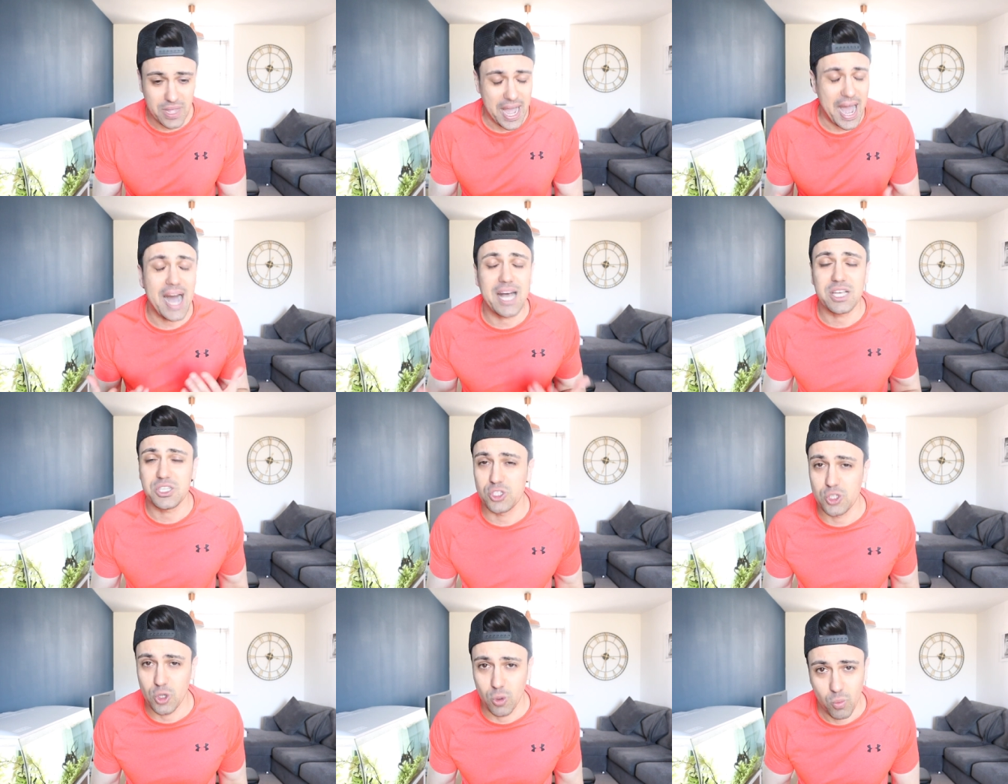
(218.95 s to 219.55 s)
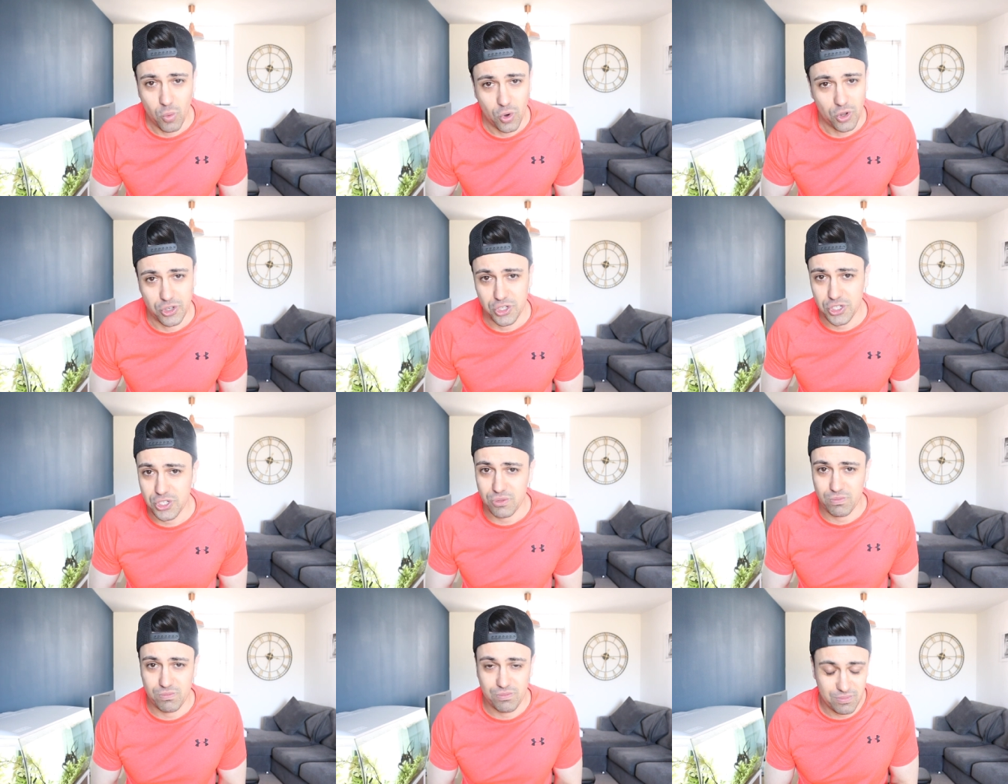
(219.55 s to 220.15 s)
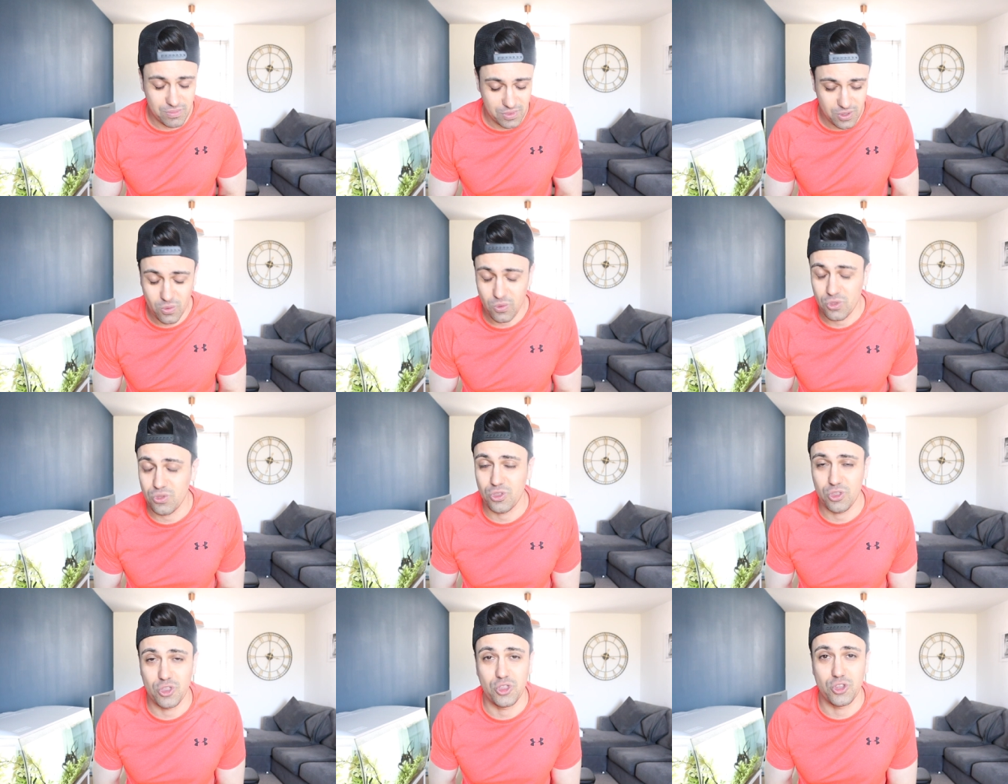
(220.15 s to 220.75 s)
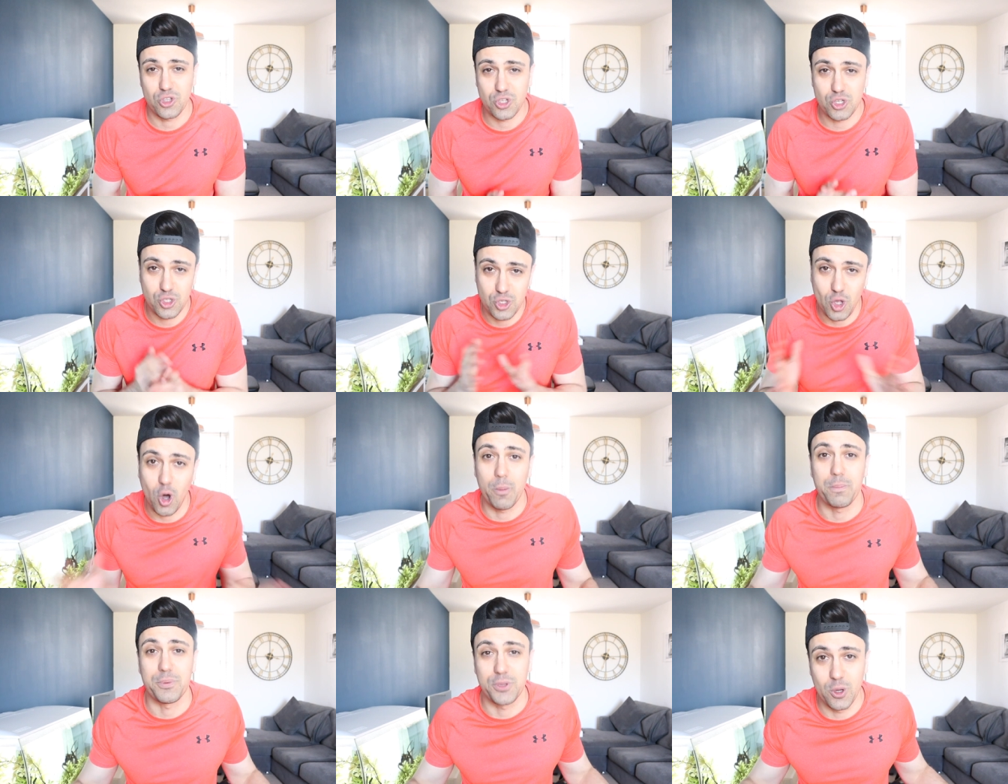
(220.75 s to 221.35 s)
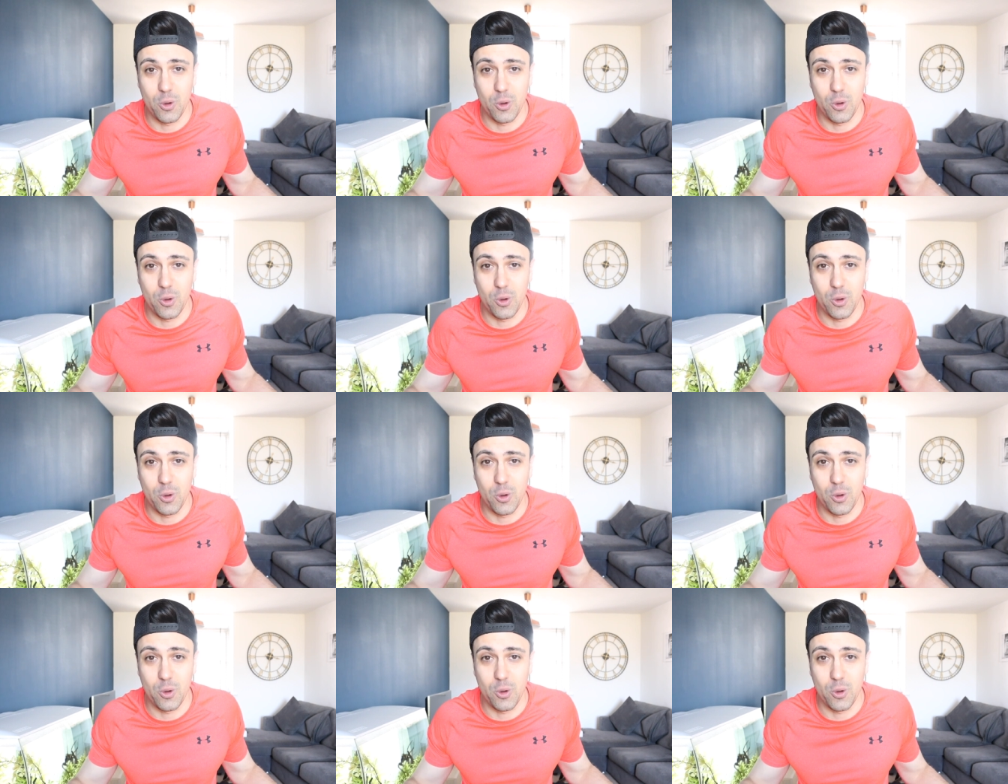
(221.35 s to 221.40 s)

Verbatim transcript: Ask someone. Just stop